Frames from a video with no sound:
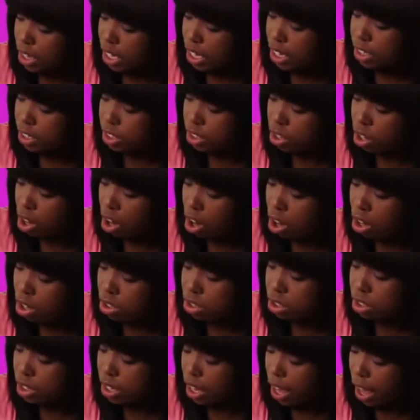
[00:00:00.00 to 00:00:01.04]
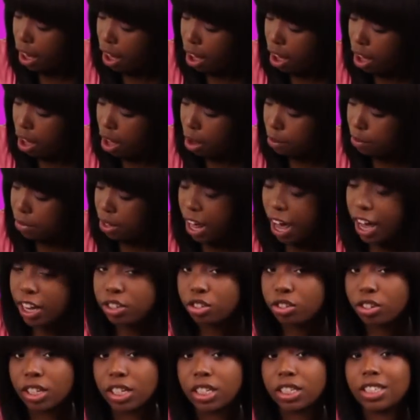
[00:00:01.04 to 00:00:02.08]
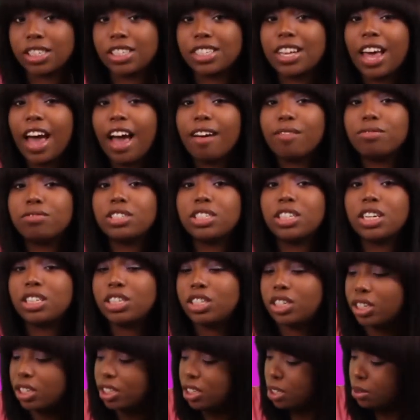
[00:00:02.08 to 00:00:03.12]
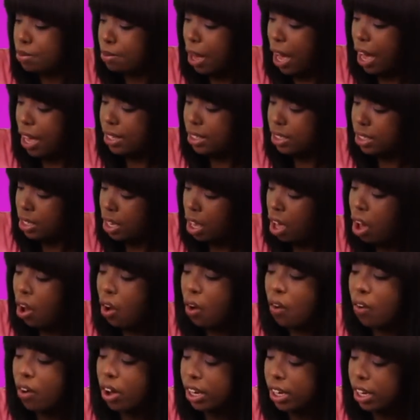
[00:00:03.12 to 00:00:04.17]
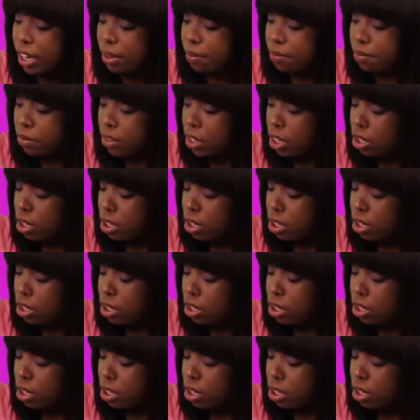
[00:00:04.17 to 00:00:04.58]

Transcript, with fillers: These curls um, naturally just have tension spots on it.